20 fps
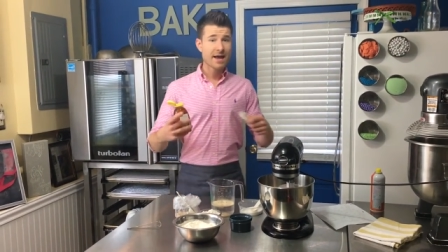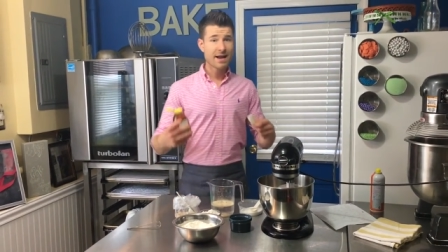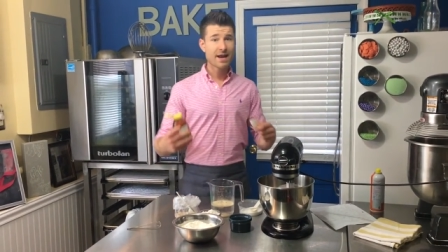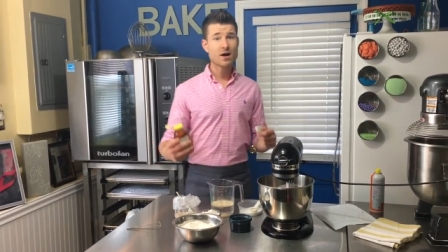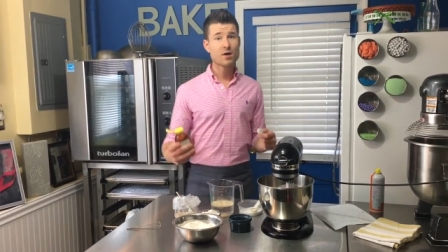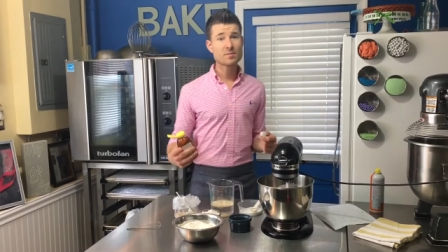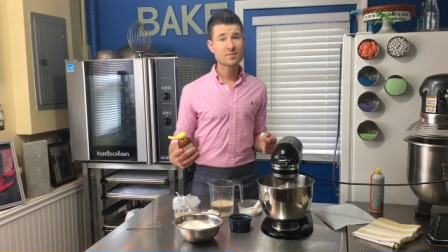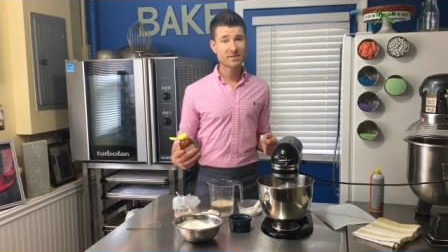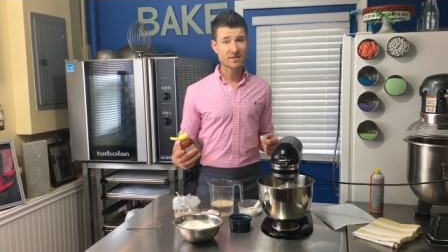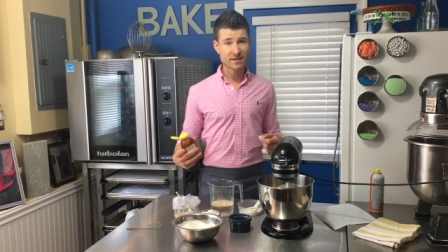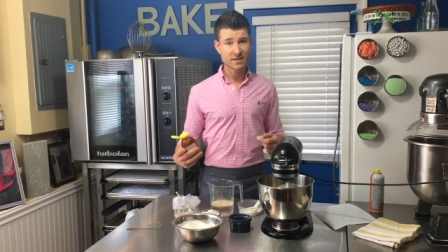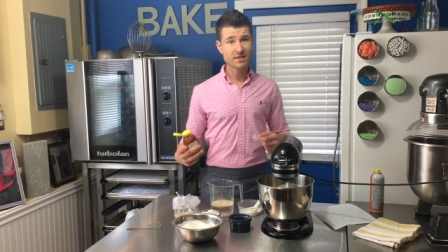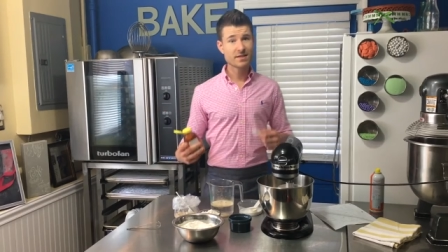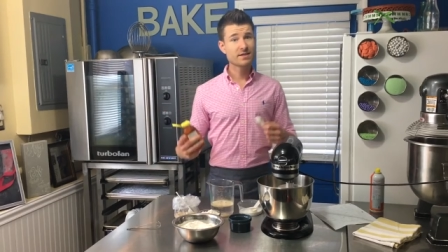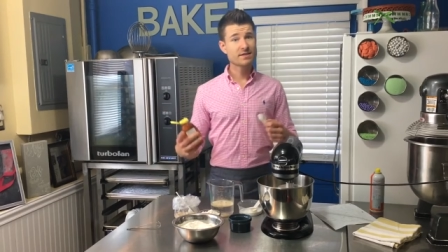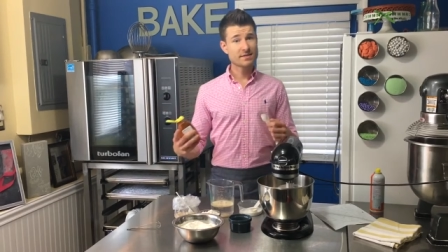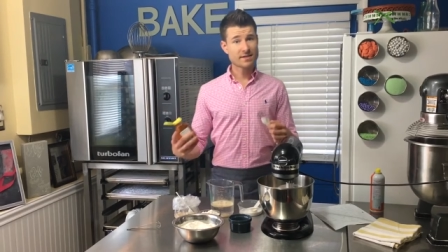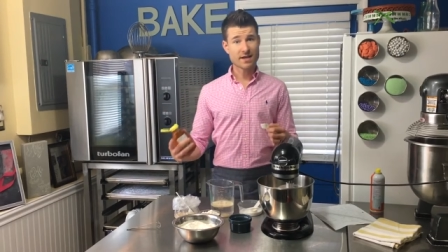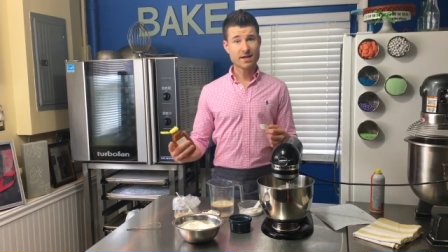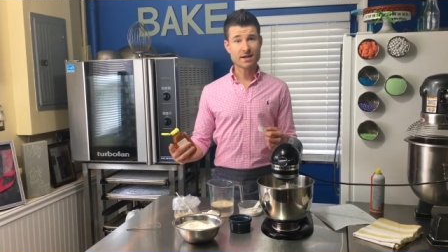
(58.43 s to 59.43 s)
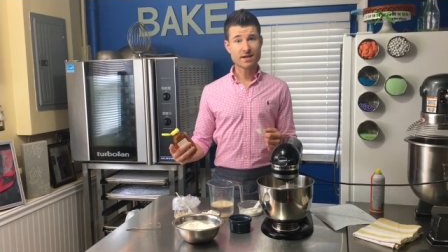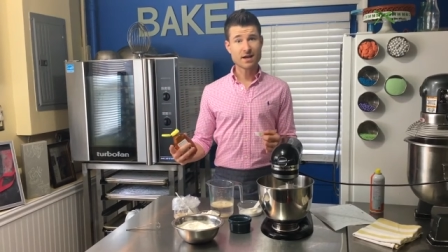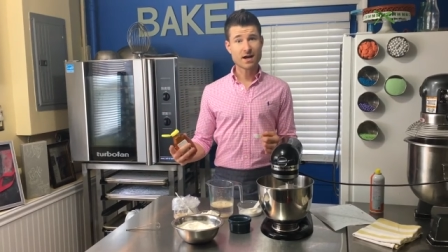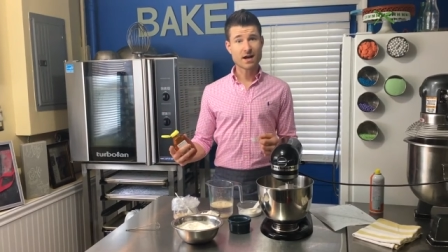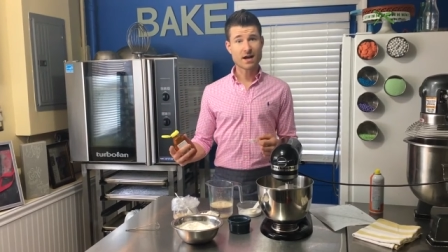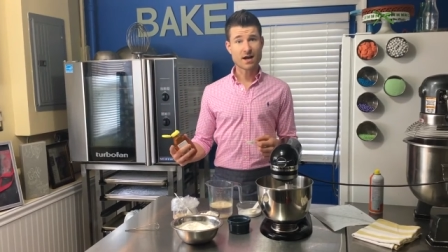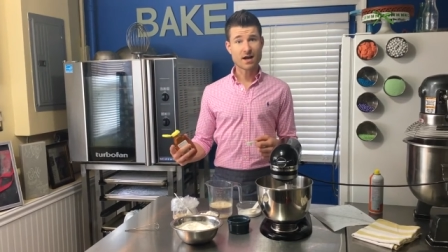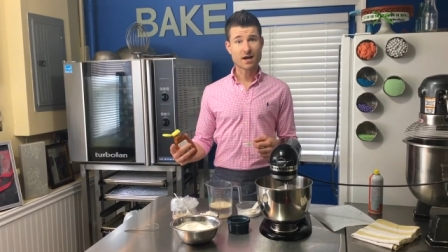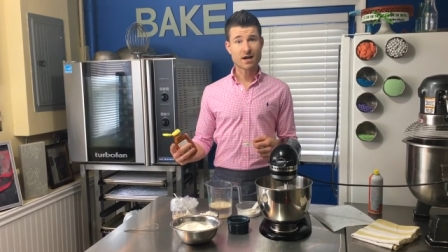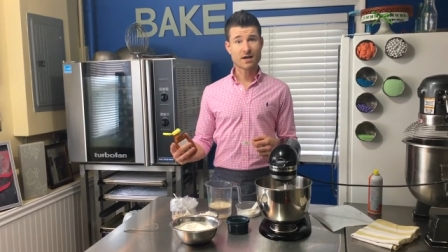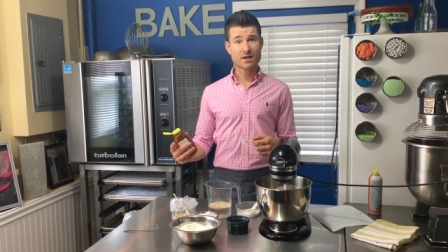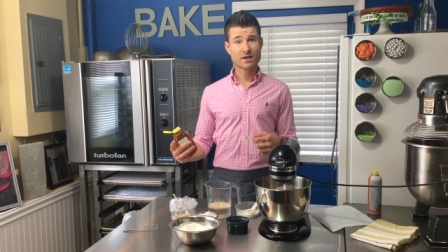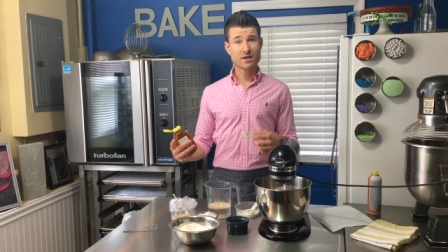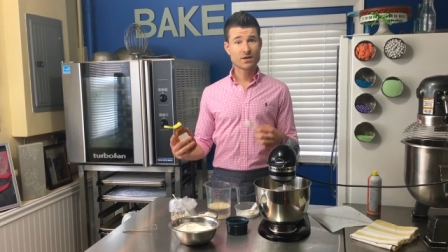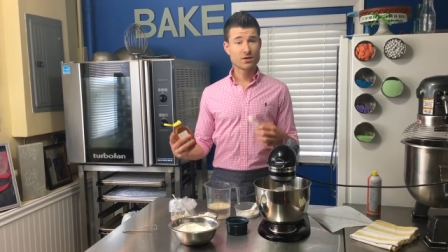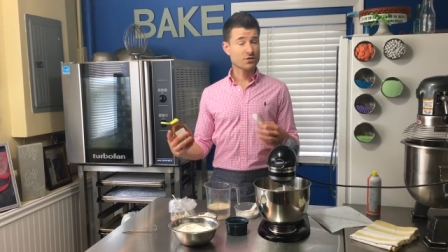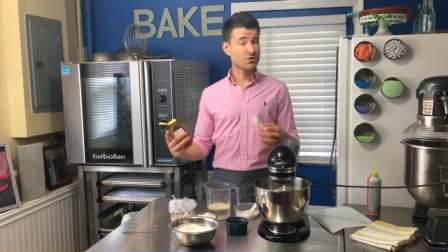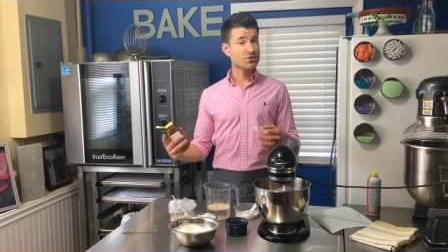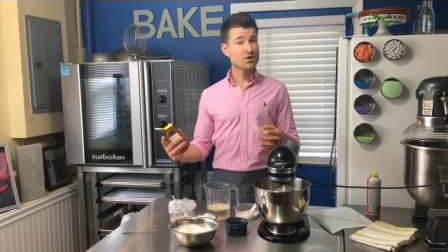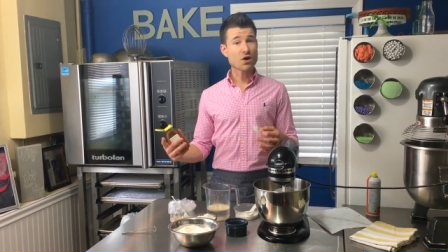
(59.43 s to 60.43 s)
It helps the yeast and uh,
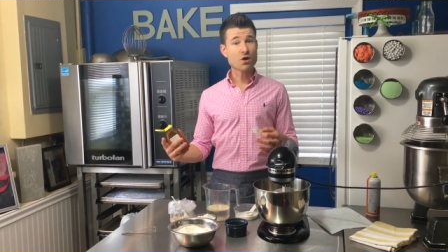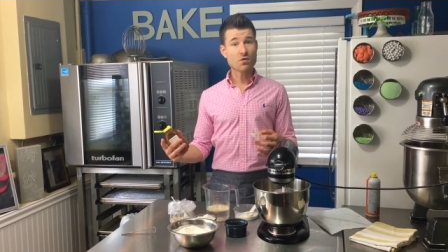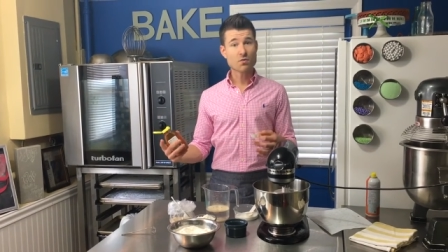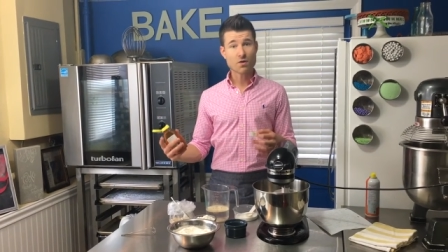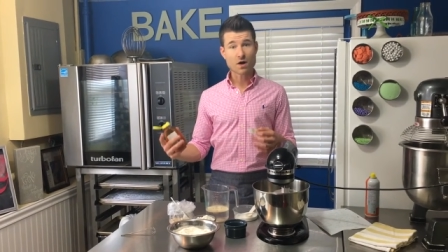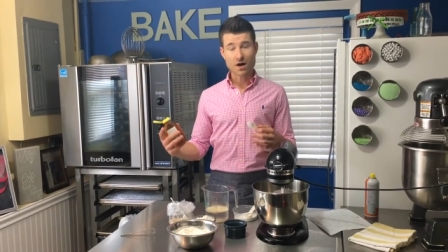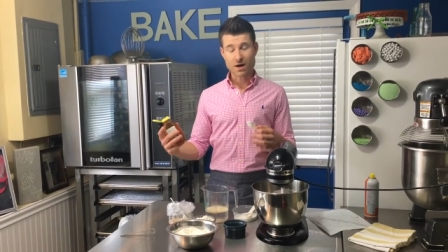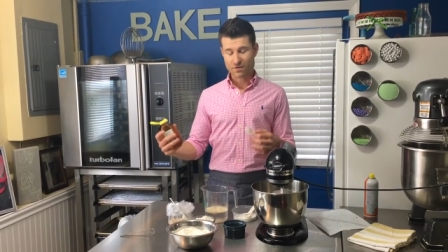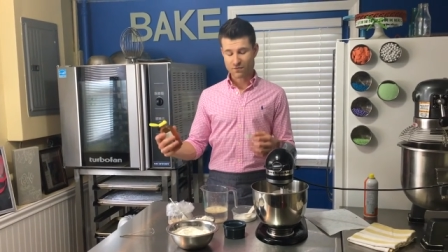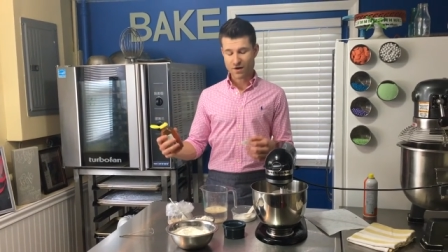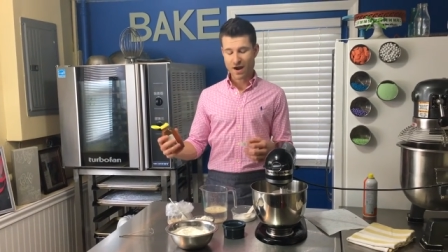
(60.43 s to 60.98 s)
your dough uh,